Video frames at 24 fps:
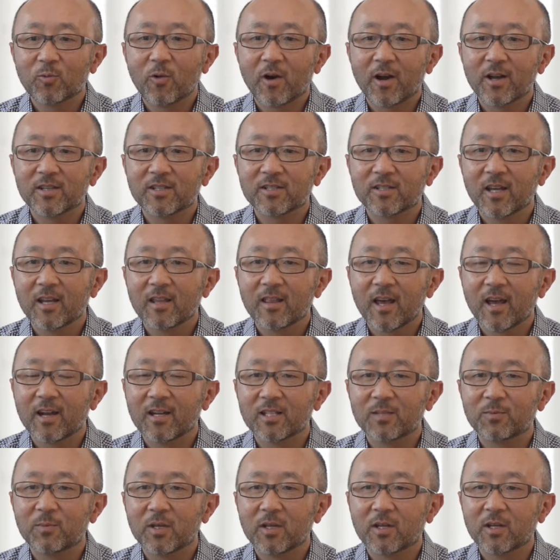why I say that
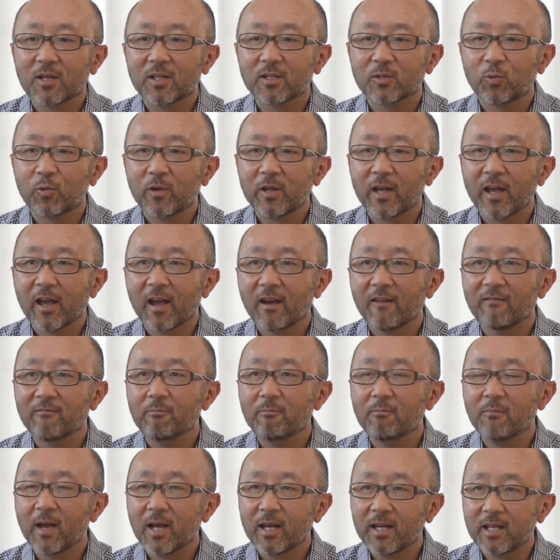is because we have
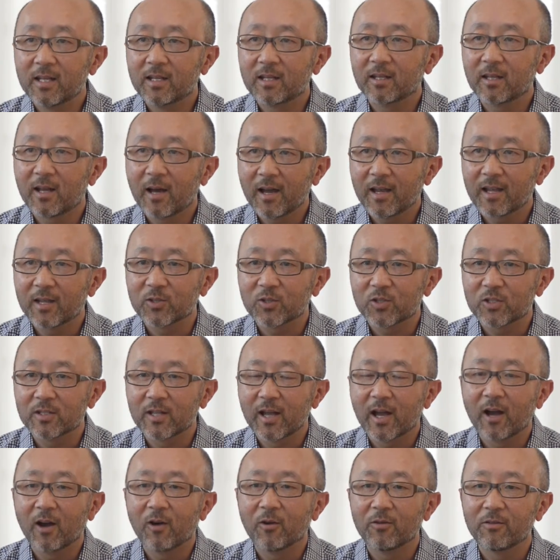many clients
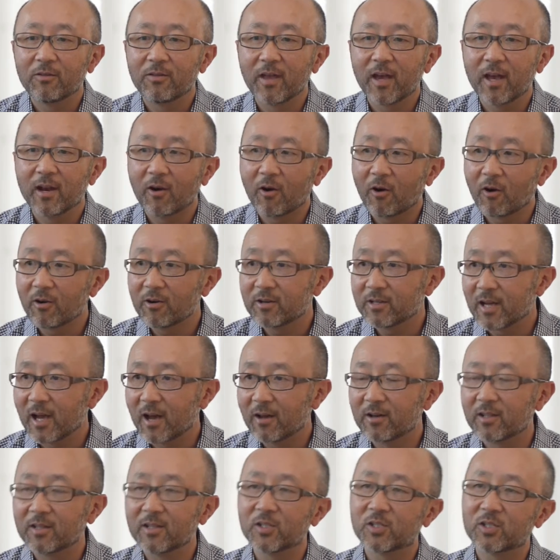now that are
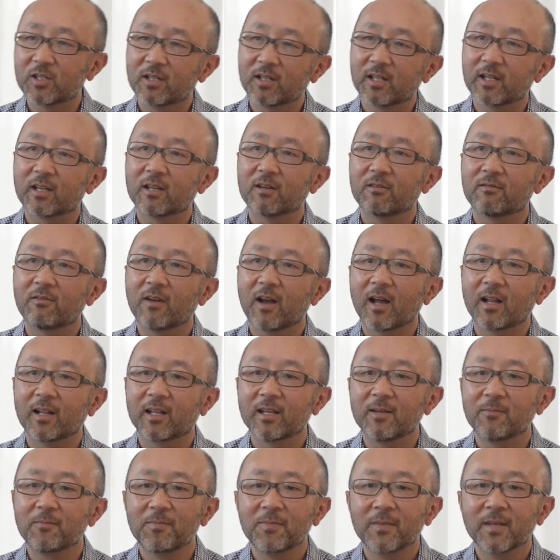down in the Silicon
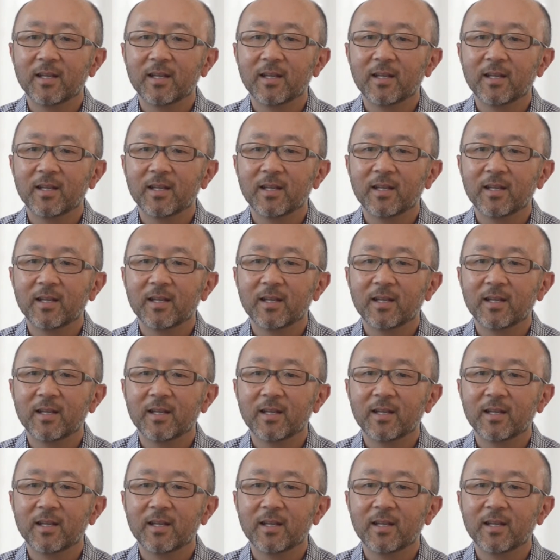Valley